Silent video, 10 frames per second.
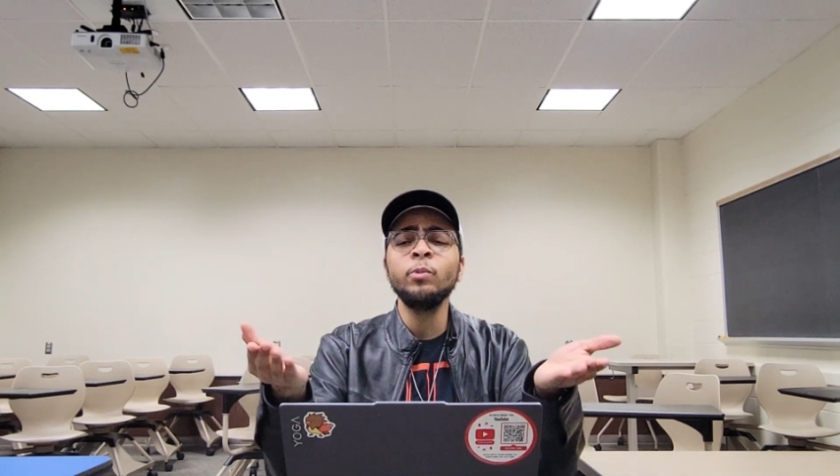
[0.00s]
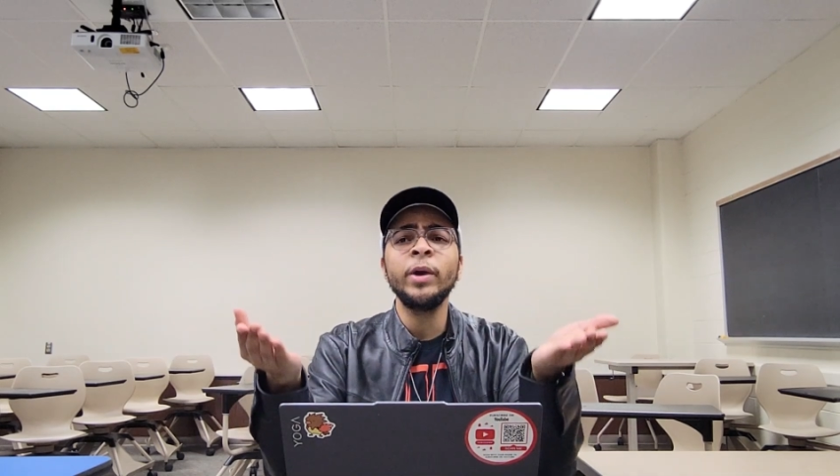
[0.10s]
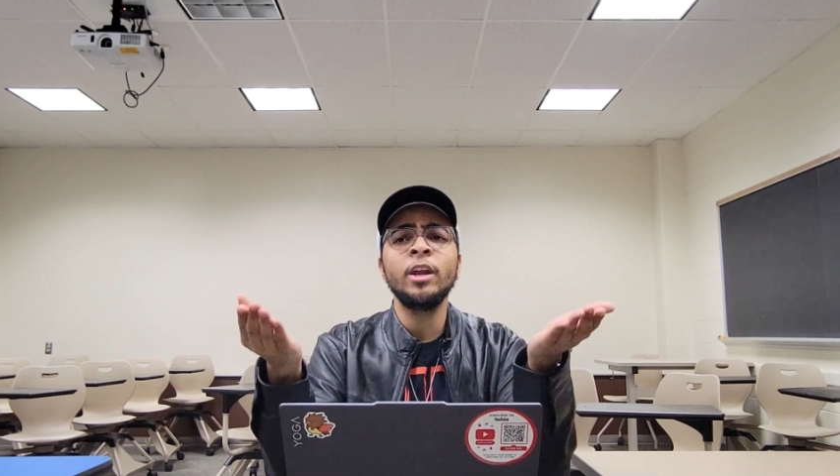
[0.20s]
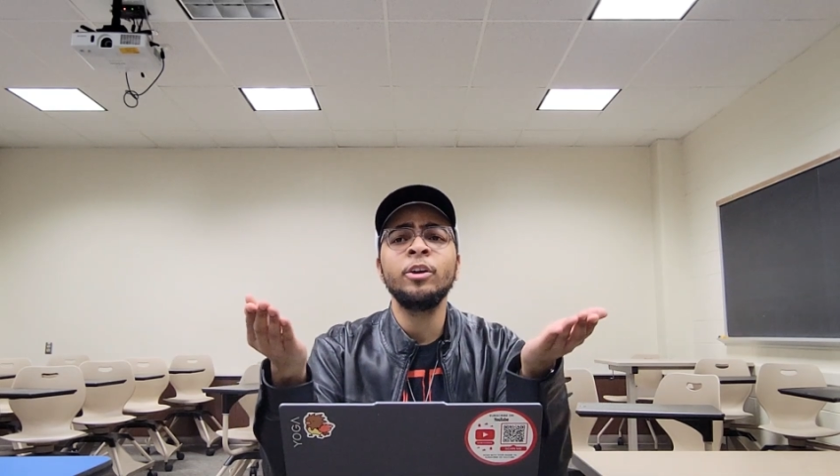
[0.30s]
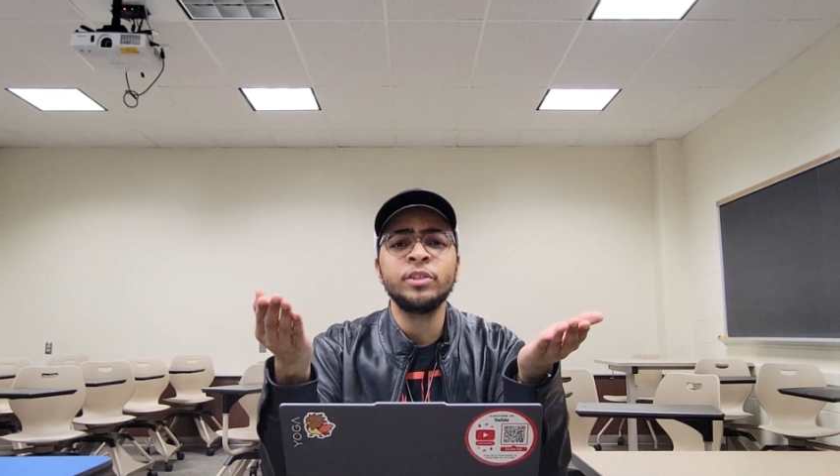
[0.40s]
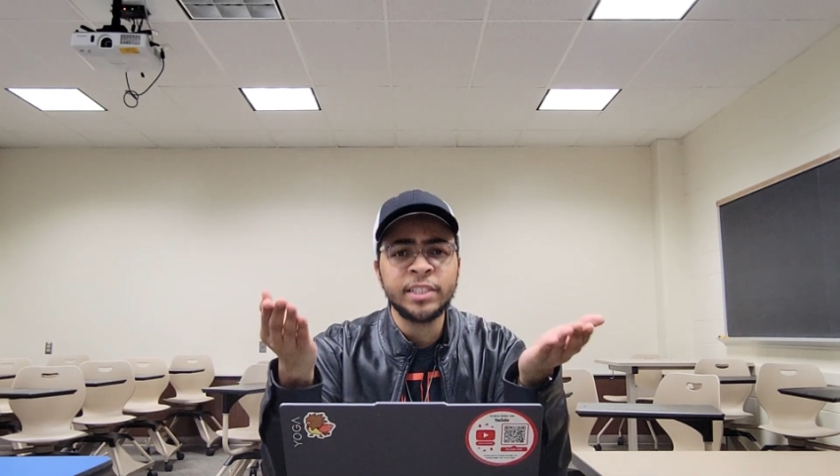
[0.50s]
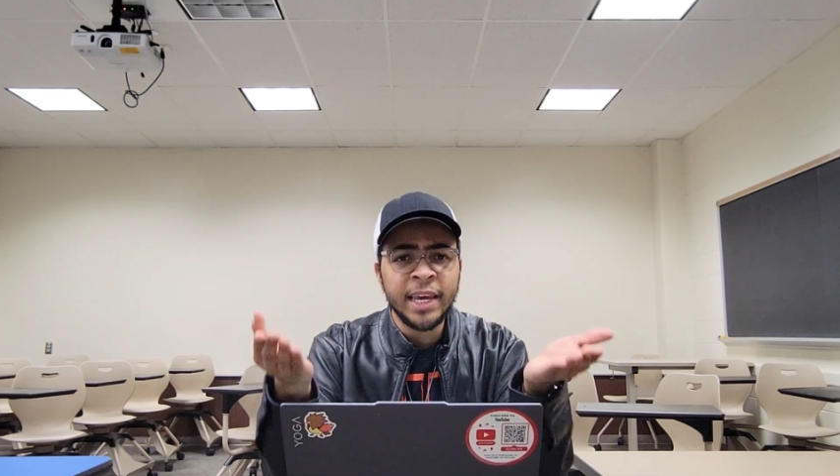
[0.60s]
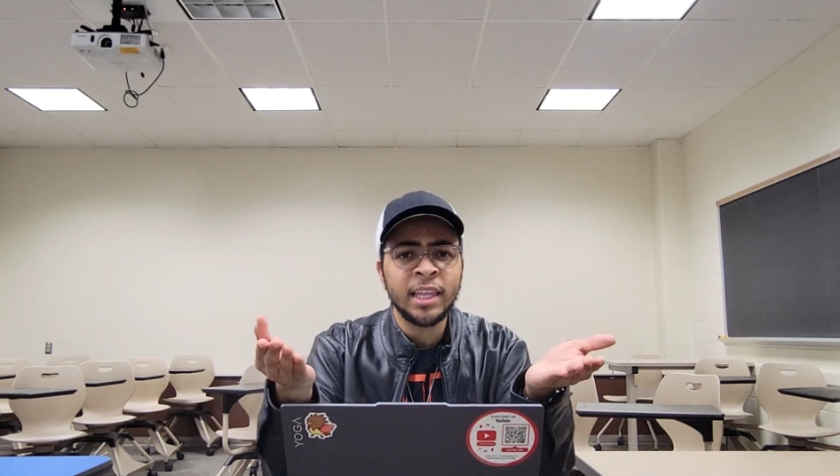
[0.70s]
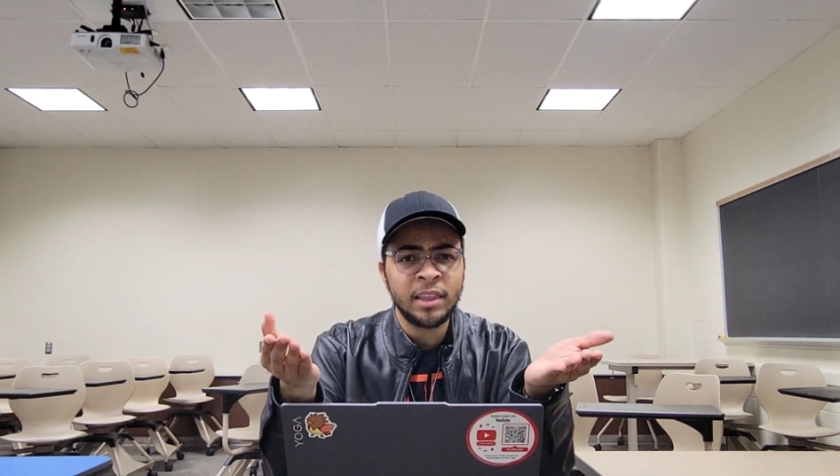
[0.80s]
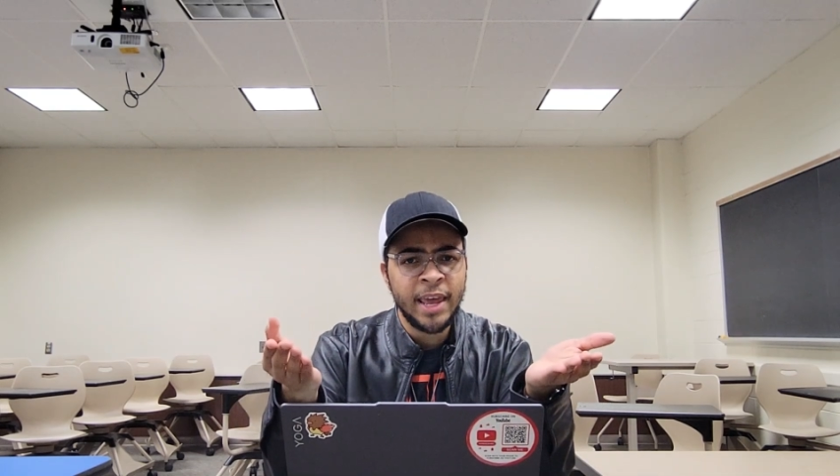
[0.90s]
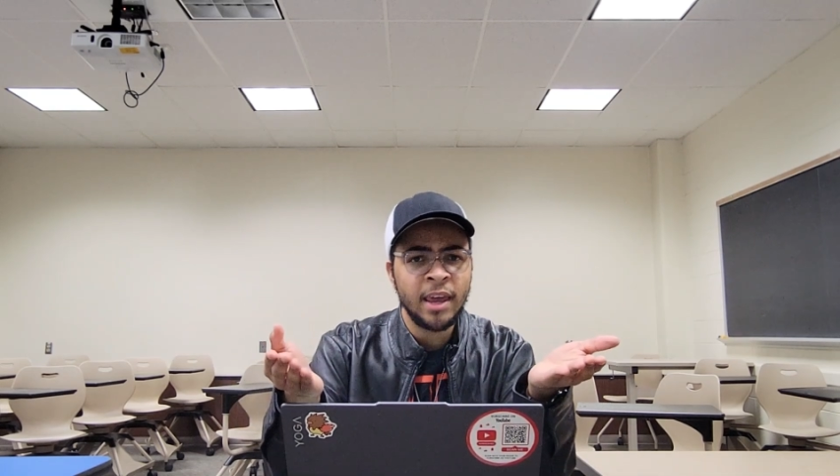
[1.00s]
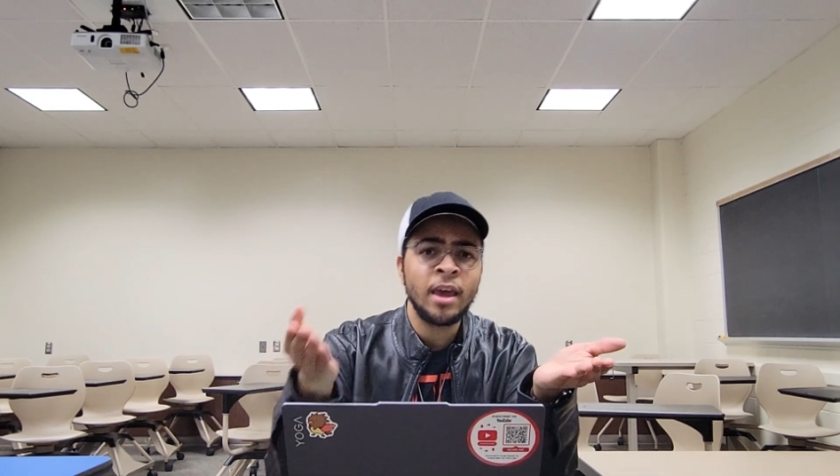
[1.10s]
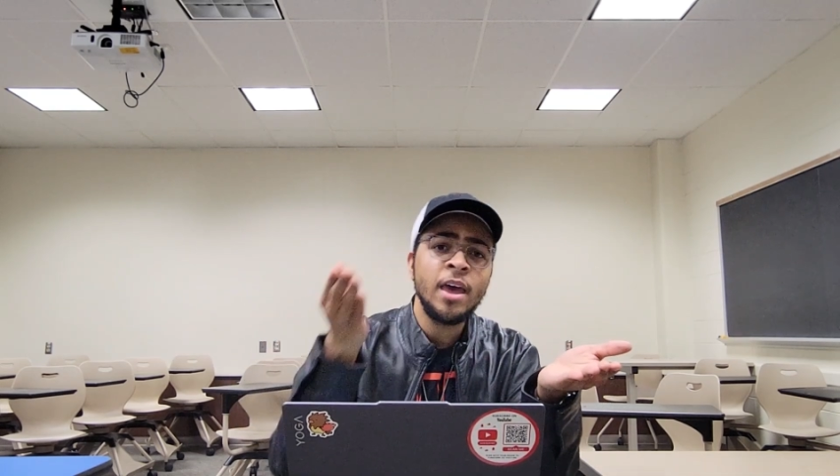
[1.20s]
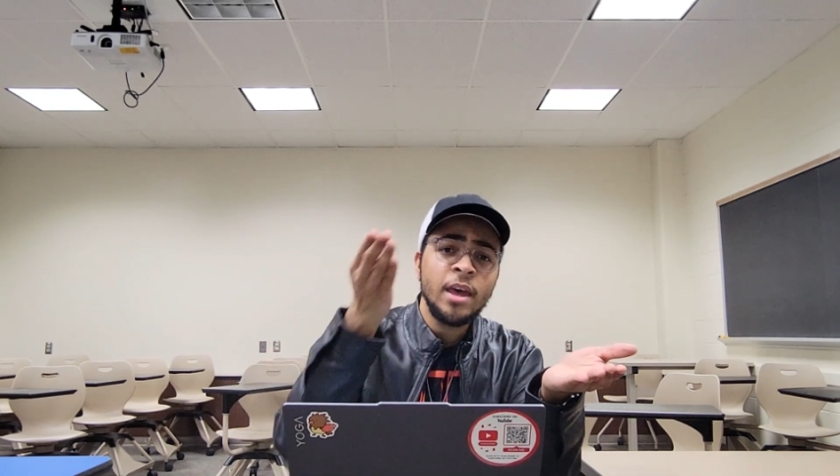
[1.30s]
went on her second leg